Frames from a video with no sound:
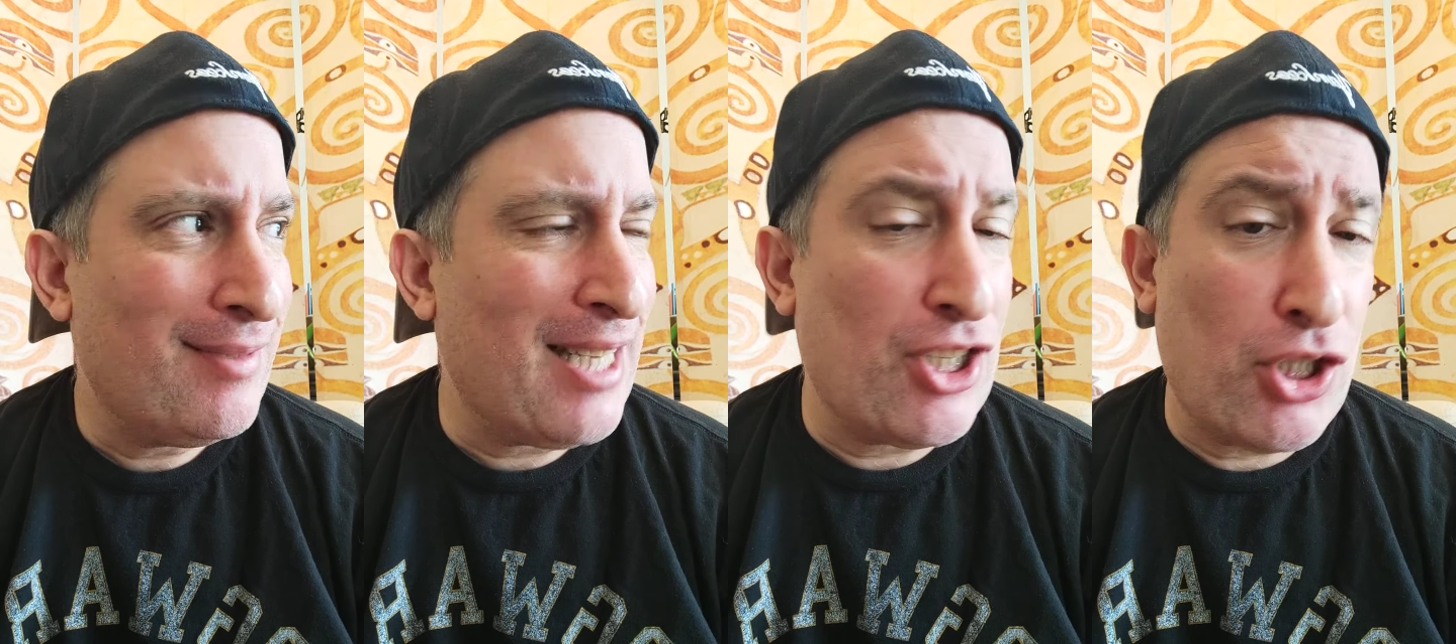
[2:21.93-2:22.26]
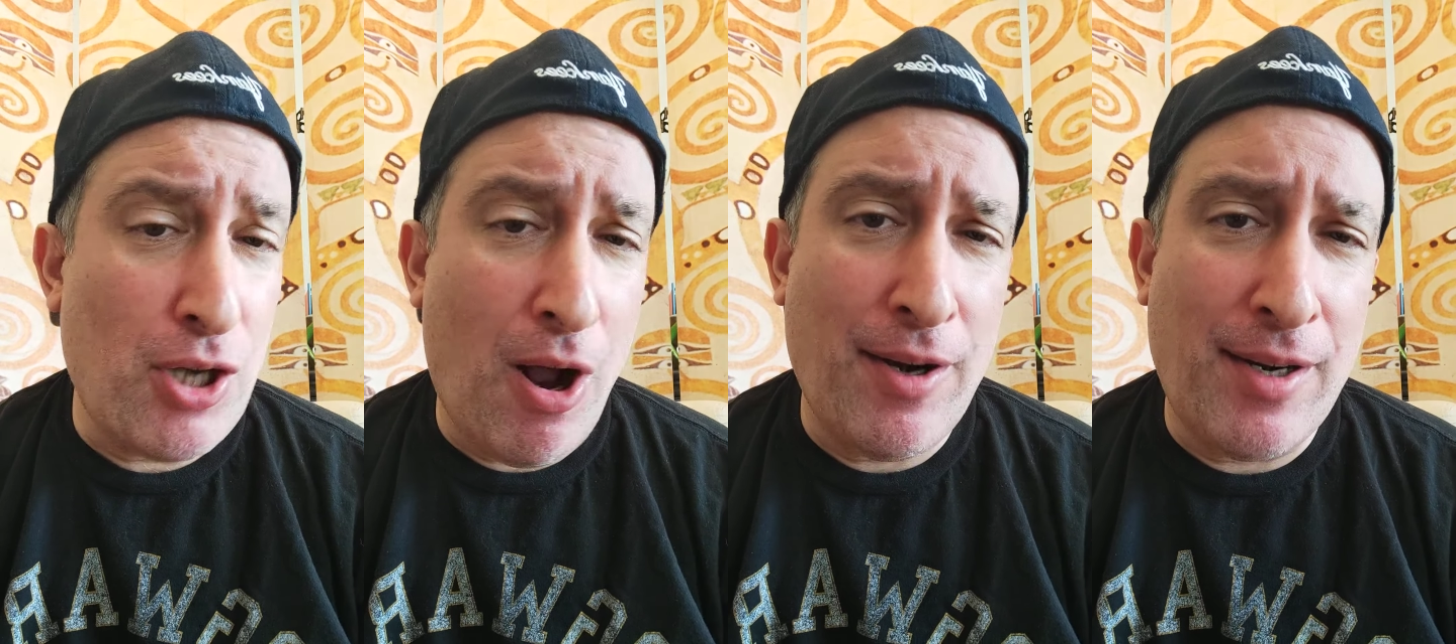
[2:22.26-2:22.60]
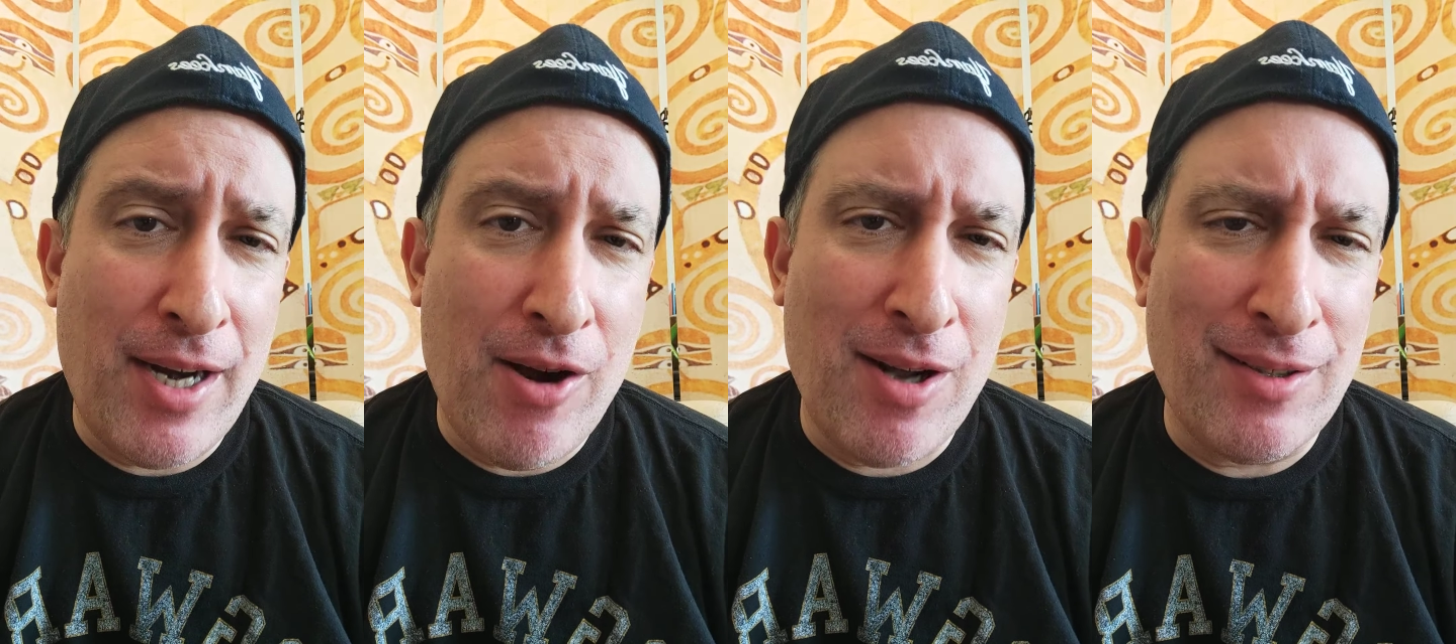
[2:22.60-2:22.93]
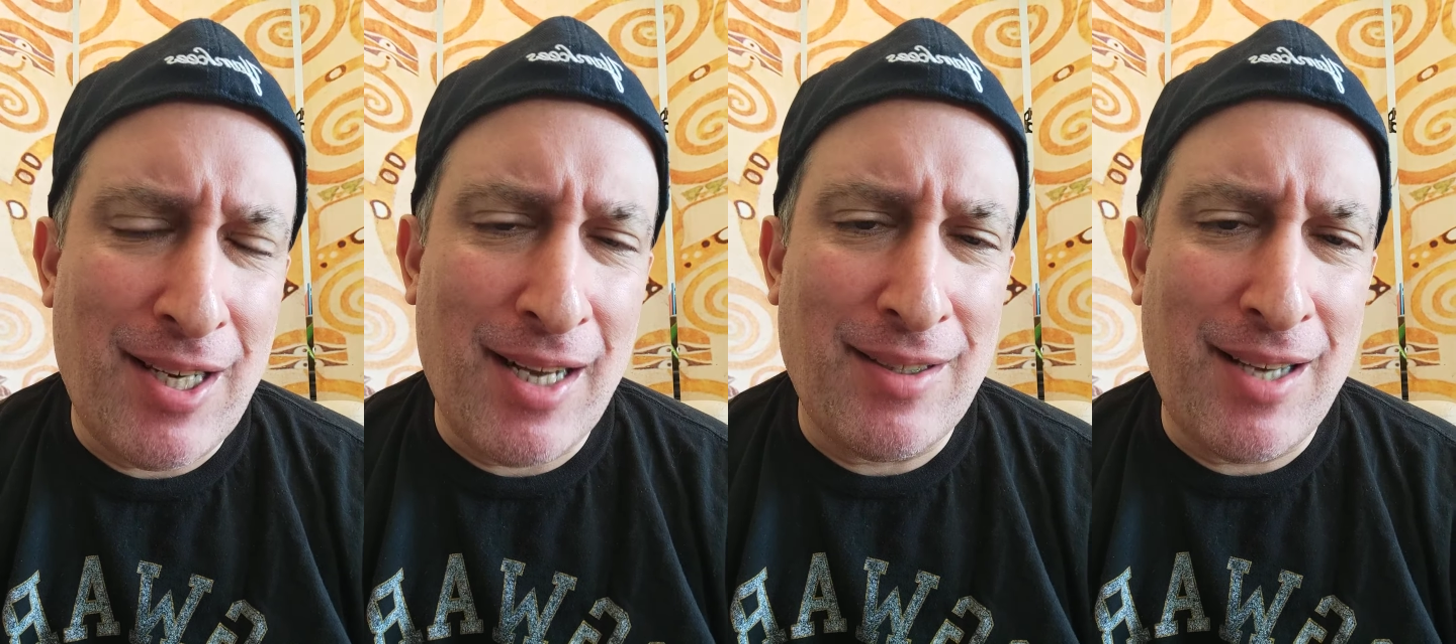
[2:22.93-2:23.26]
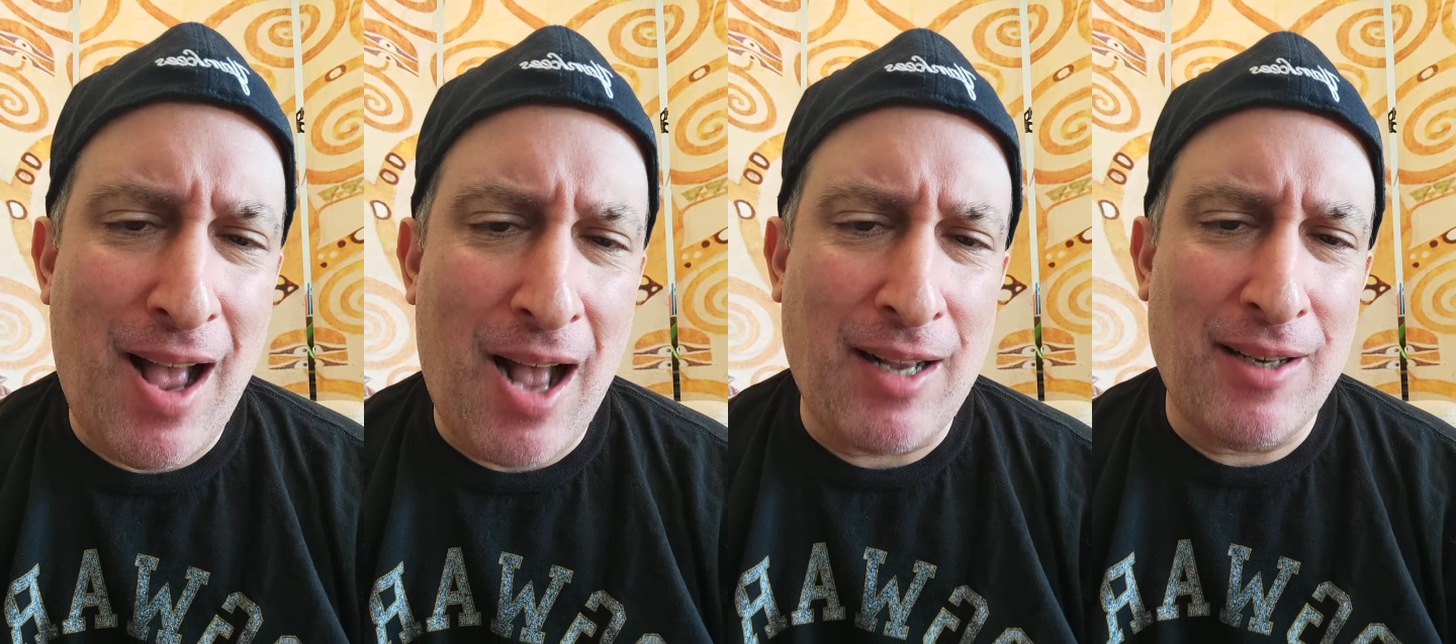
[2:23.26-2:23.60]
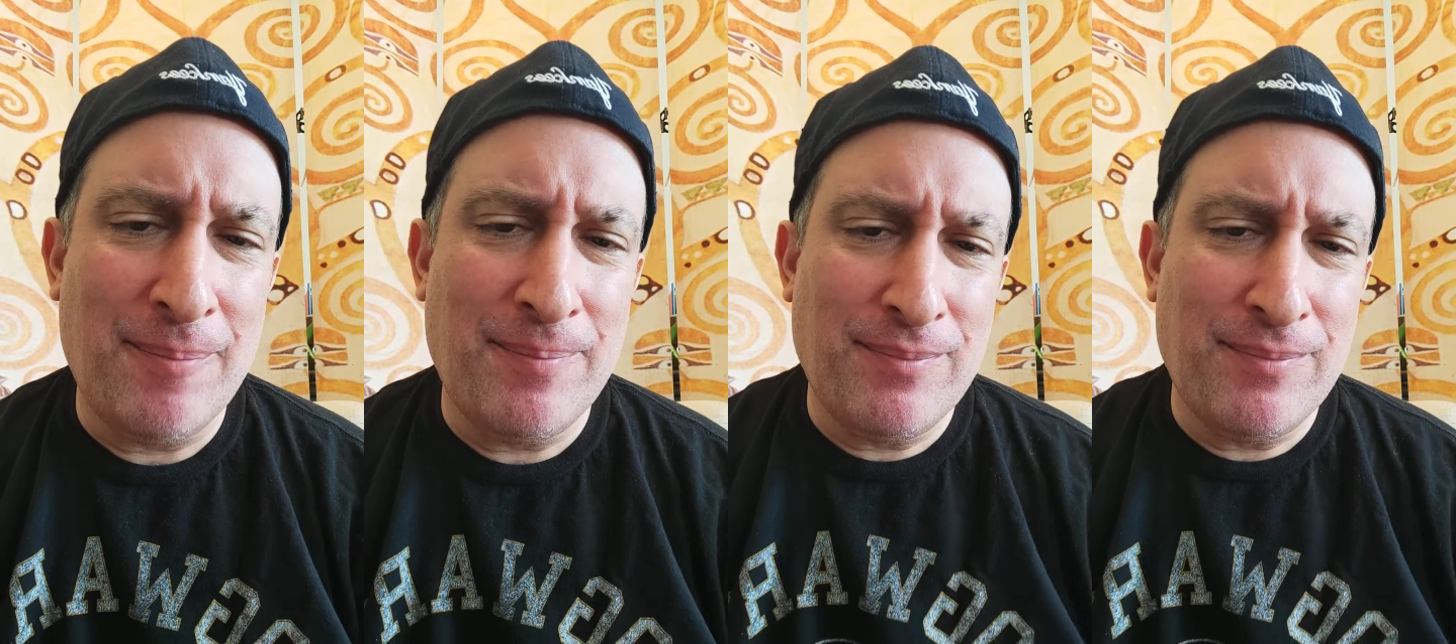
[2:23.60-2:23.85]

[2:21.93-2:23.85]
that started here on TikTok.